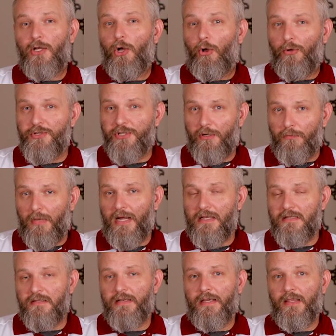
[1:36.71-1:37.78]
culture might
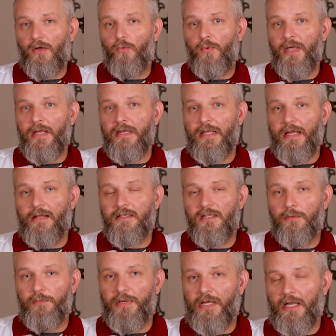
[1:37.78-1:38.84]
say that we need
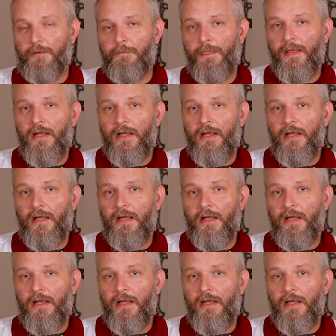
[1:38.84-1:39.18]
to be?